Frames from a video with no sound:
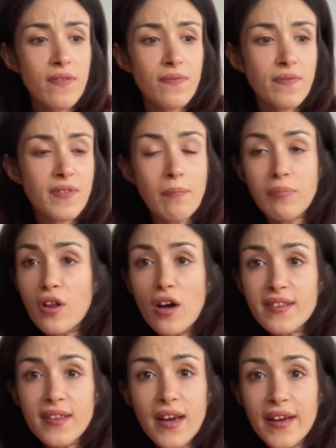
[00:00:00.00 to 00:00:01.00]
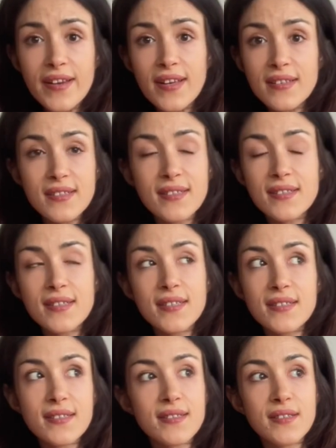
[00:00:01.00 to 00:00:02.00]
the plot line is
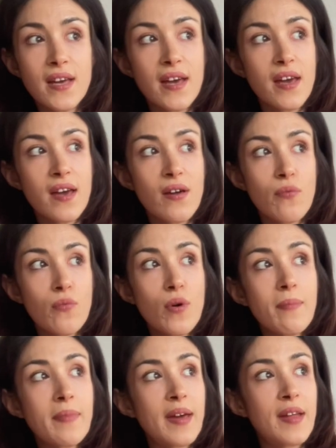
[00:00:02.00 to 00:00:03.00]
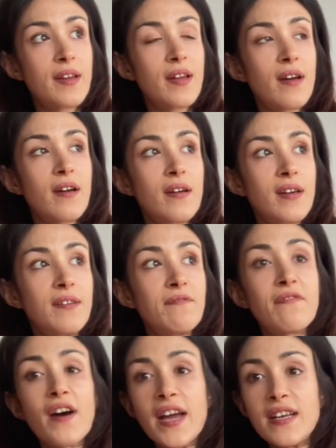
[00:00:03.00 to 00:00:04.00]
this woman
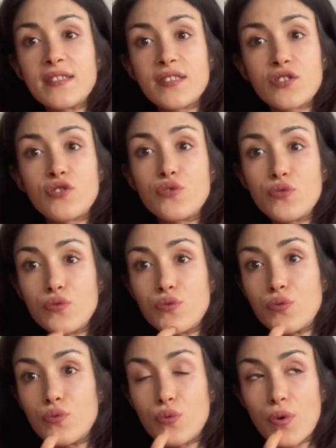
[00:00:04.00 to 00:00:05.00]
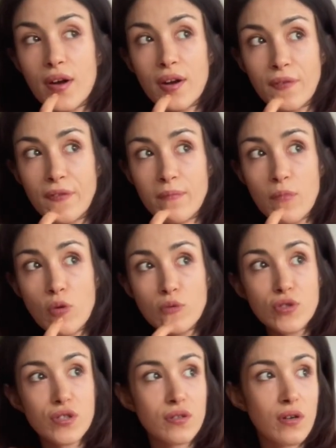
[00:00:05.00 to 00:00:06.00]
invites to a
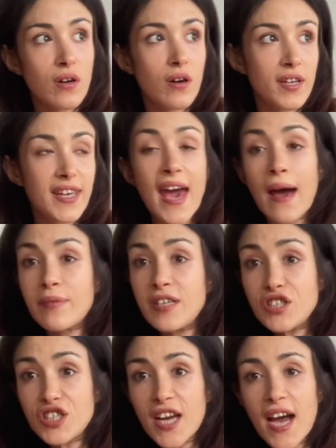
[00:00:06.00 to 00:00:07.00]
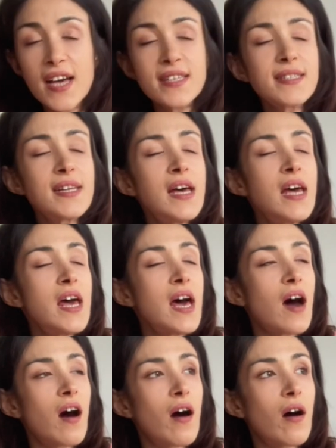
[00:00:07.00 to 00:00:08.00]
remote cabin she has
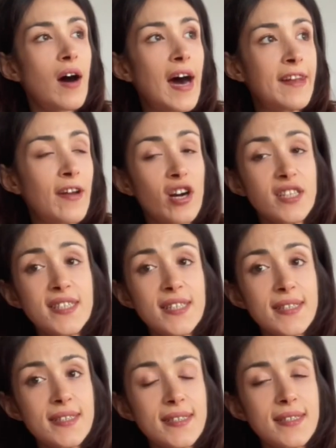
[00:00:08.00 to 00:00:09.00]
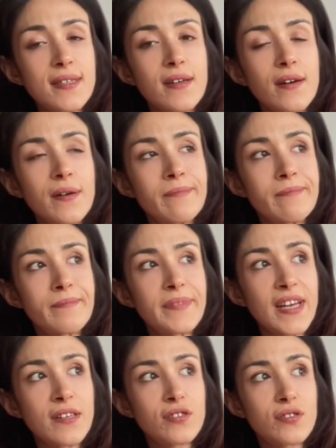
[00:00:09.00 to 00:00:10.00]
an artist
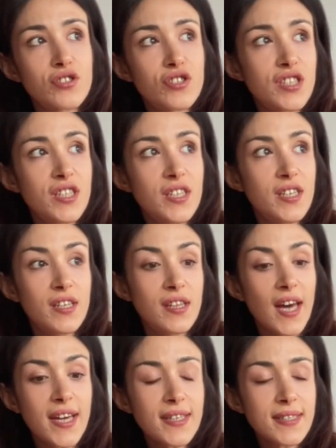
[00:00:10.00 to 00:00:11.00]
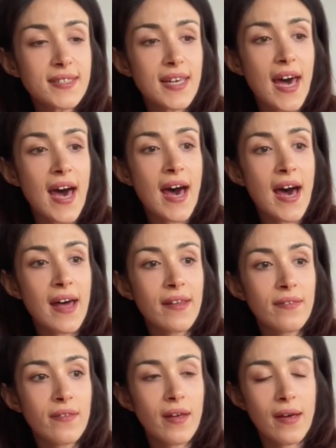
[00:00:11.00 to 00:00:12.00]
that she likes,
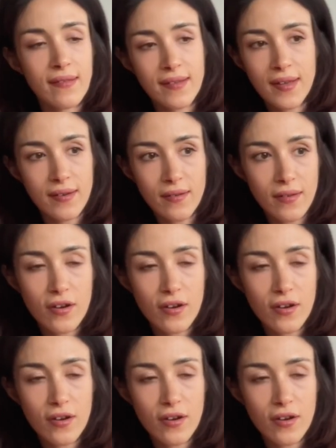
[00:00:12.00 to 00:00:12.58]
and as in